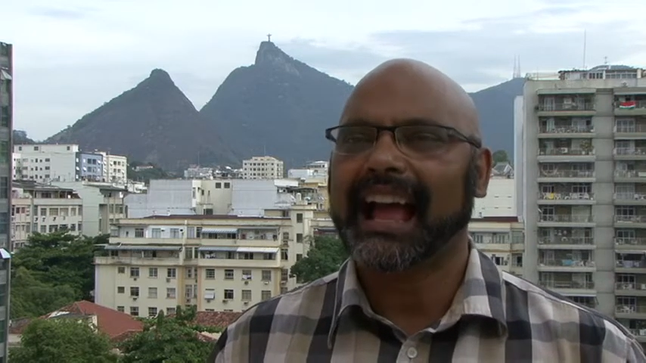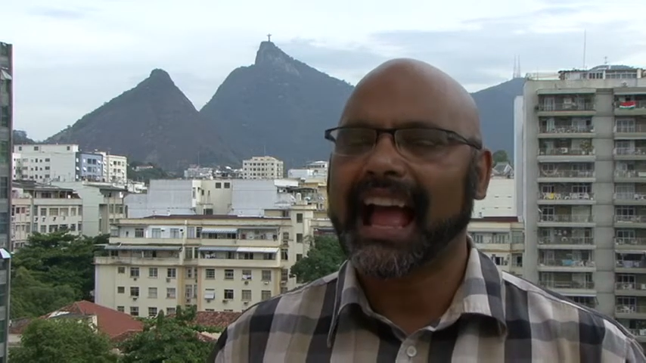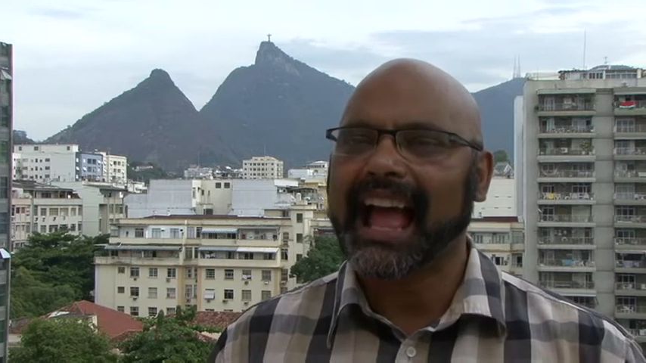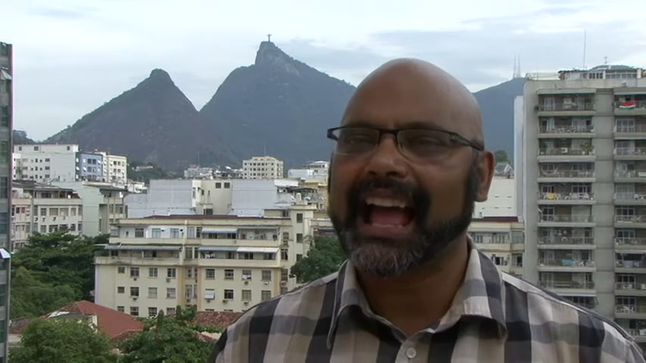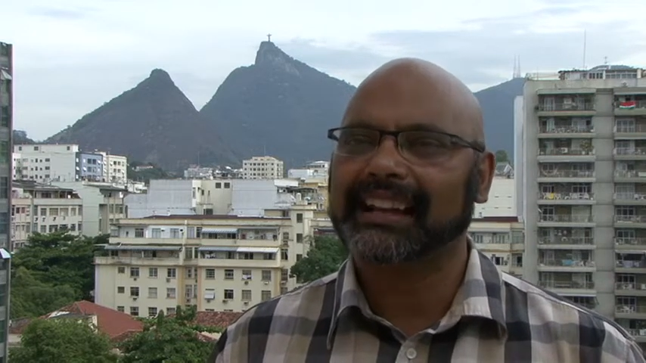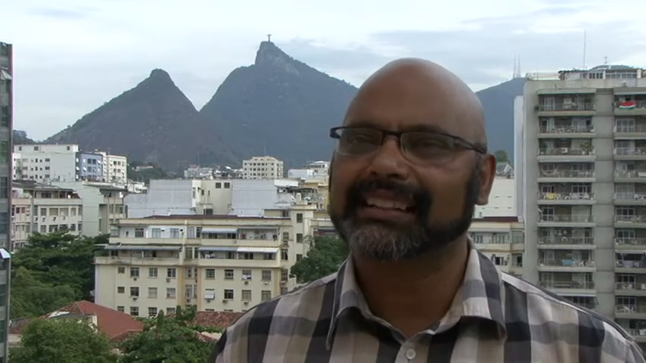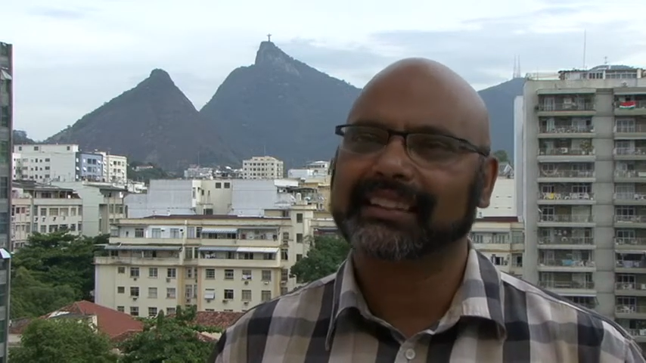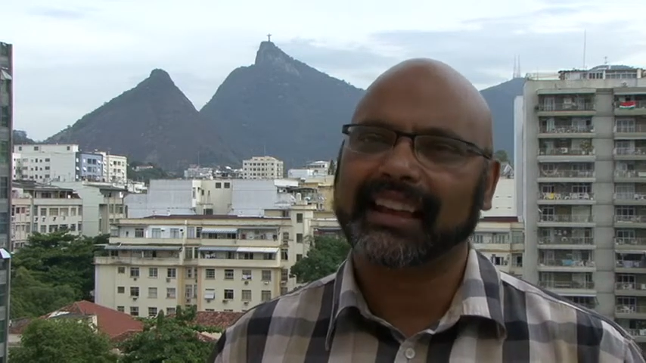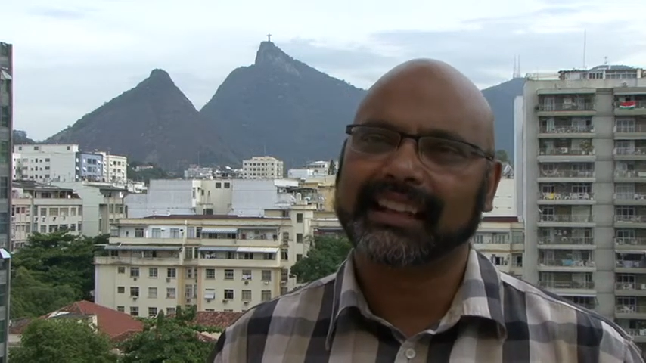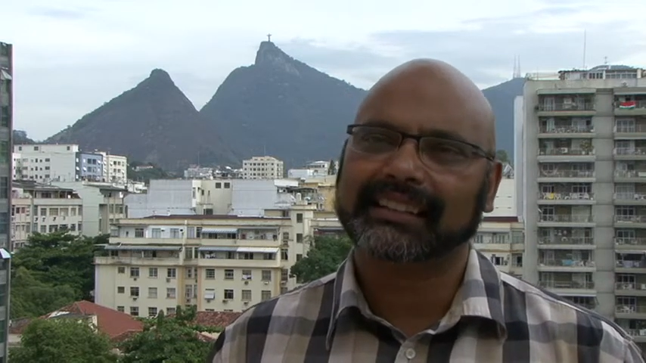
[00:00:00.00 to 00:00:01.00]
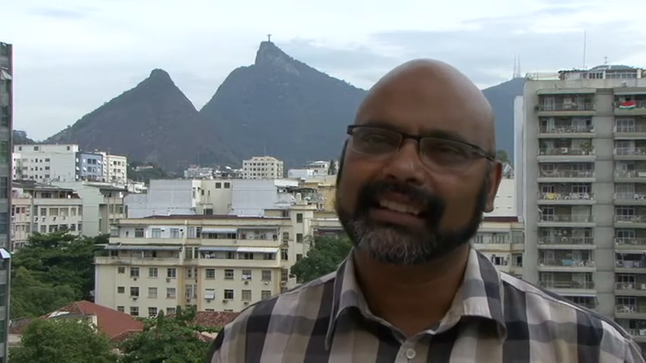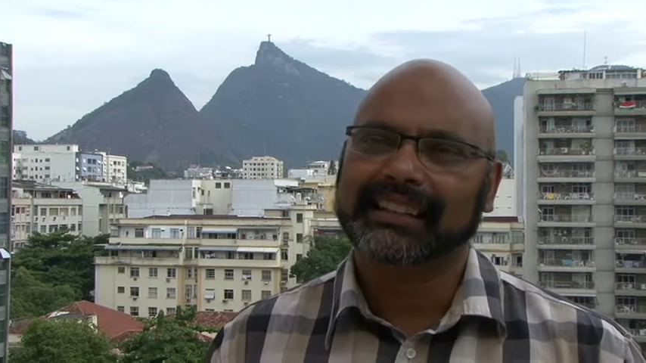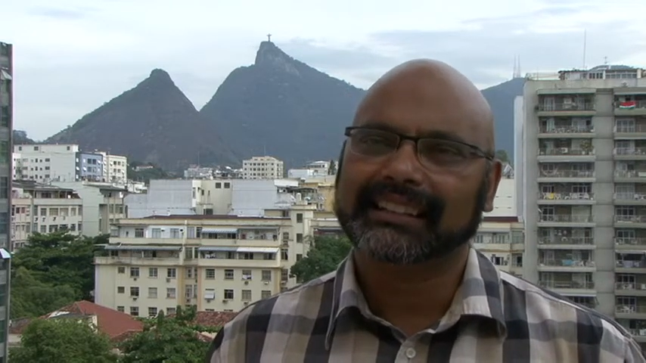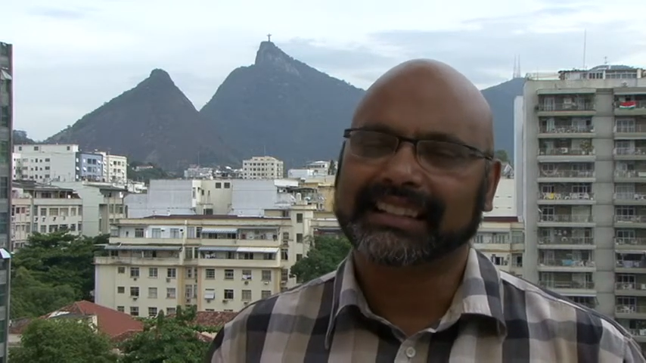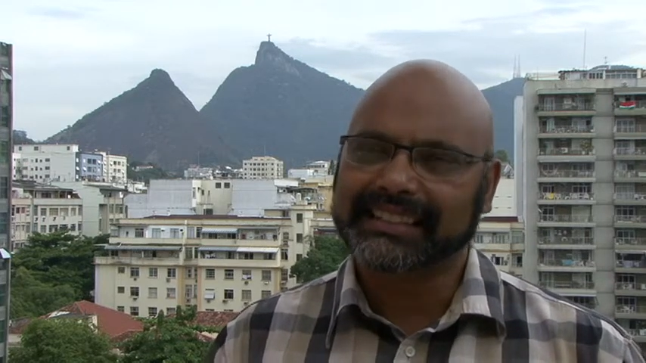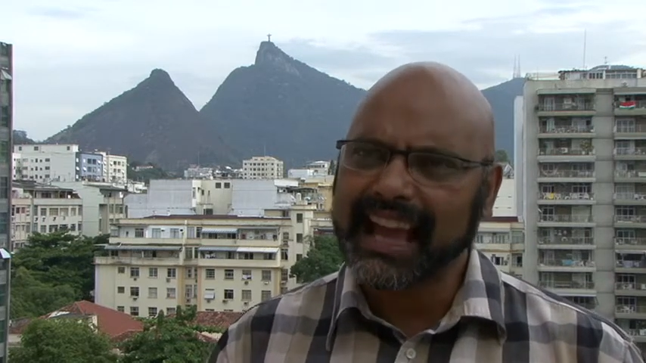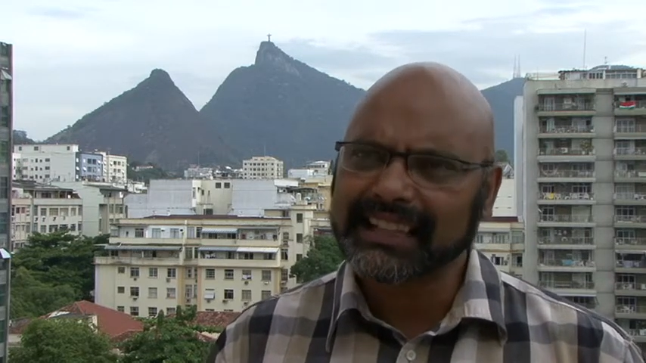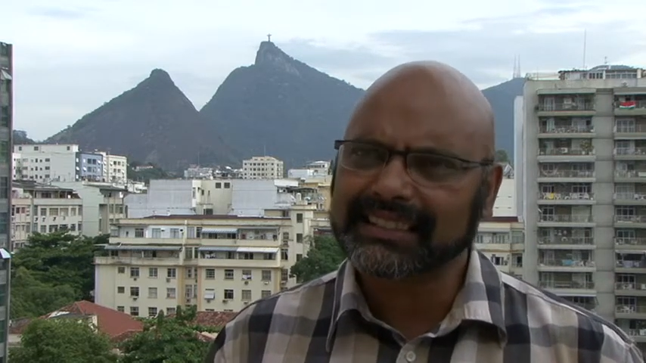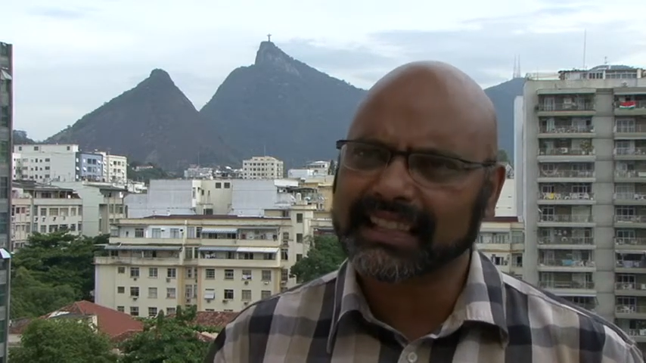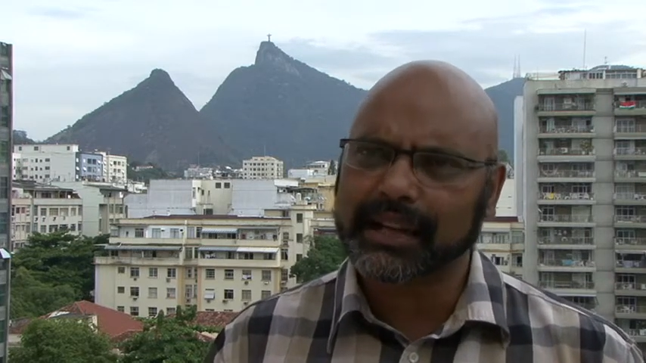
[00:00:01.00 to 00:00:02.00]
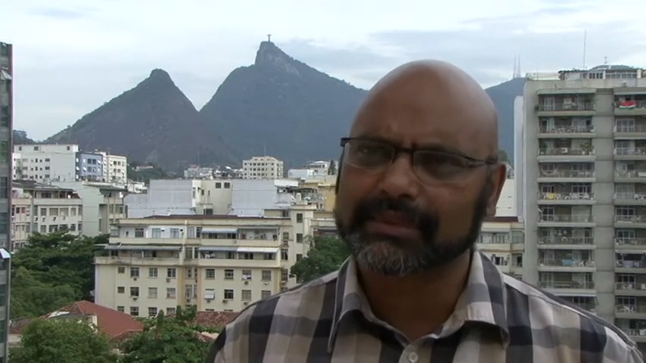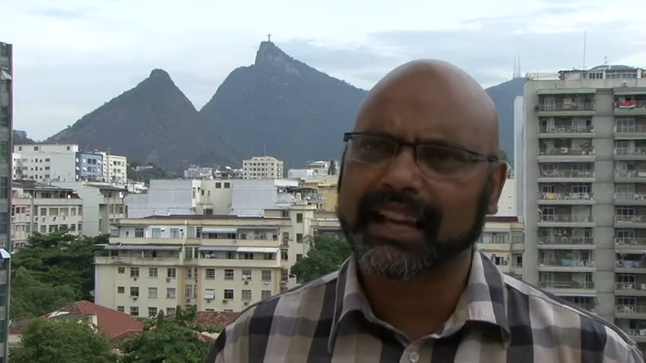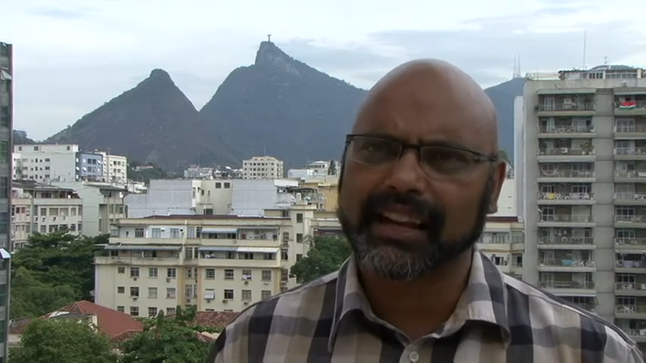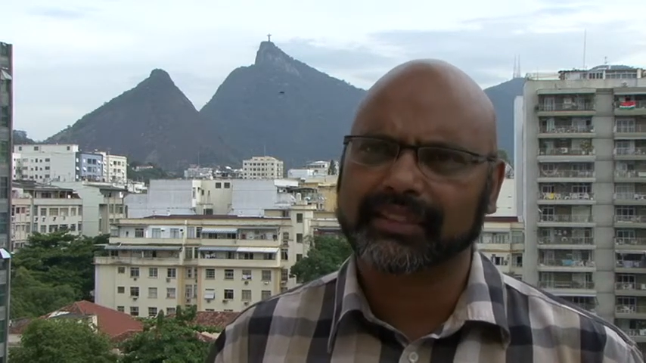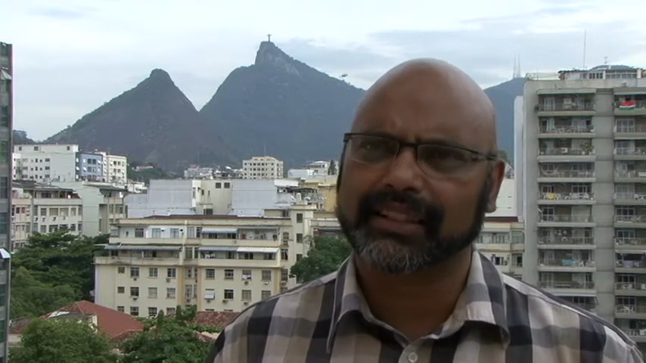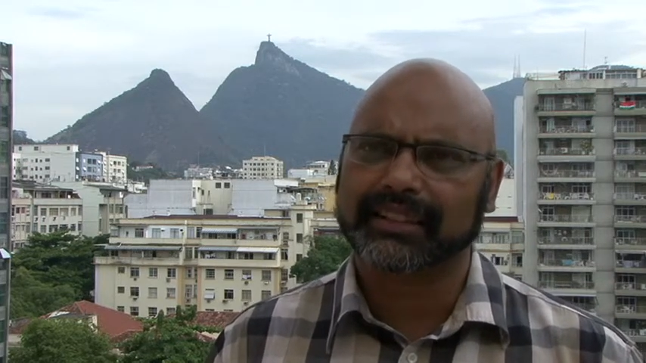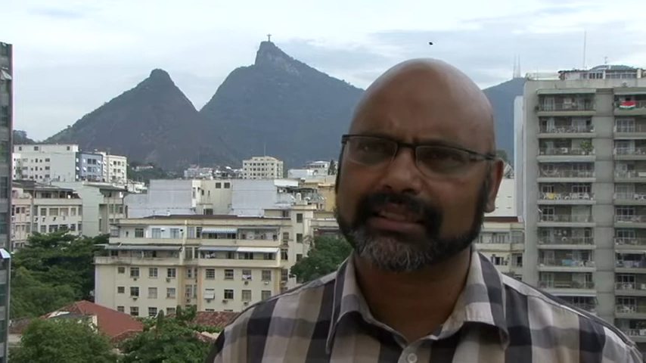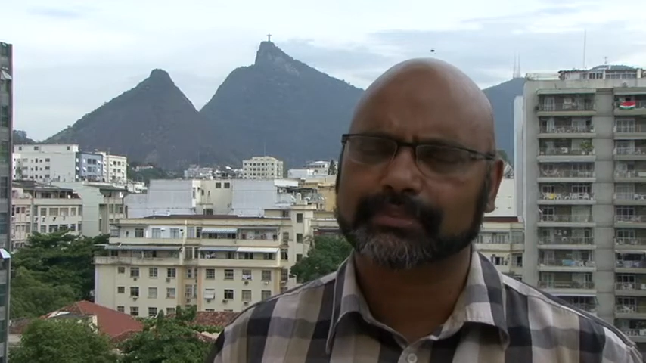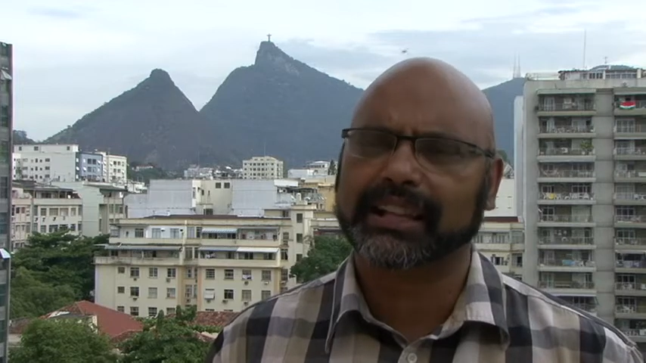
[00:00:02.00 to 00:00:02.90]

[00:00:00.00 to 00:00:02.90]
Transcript: and that the text that comes out of this,